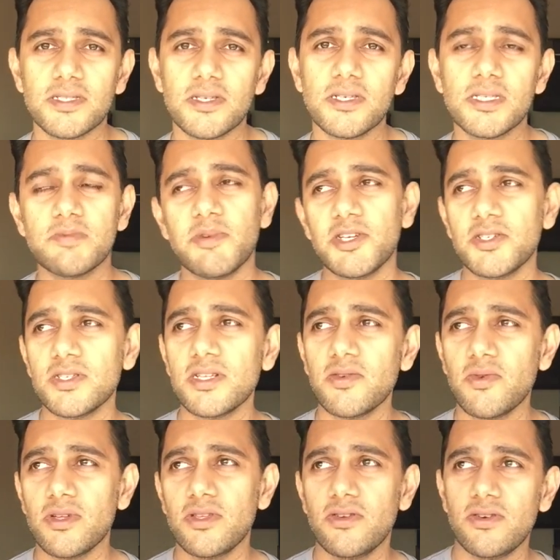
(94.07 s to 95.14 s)
So especially
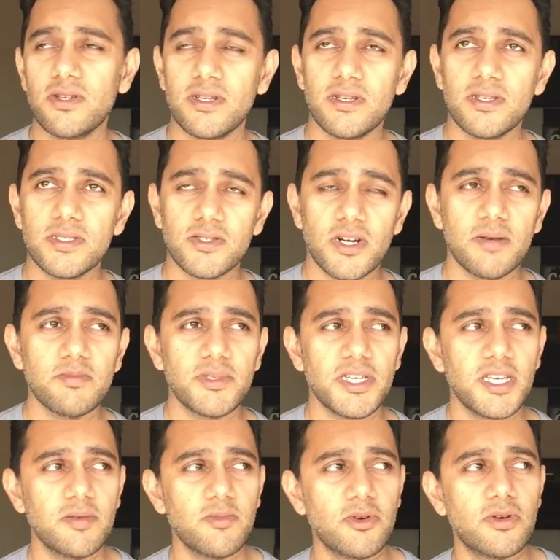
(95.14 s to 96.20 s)
when you're in a Scrum
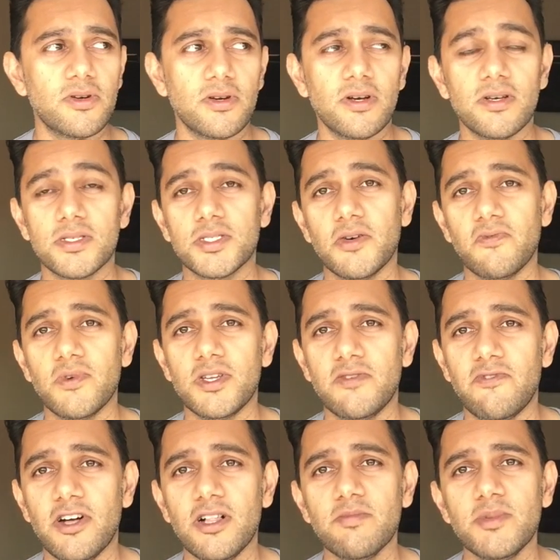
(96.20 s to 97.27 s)
team or a software
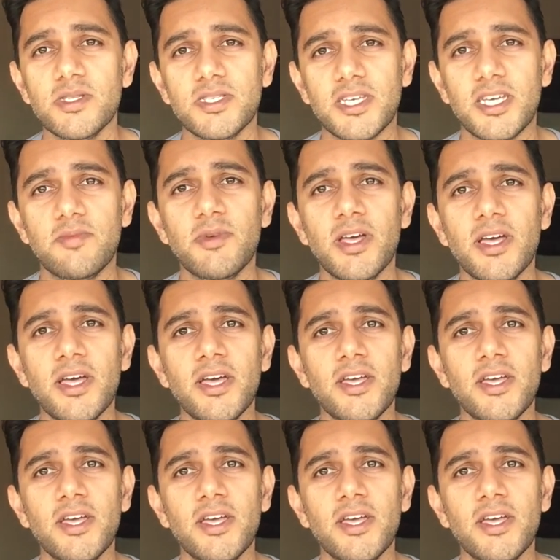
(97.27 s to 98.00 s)
development team,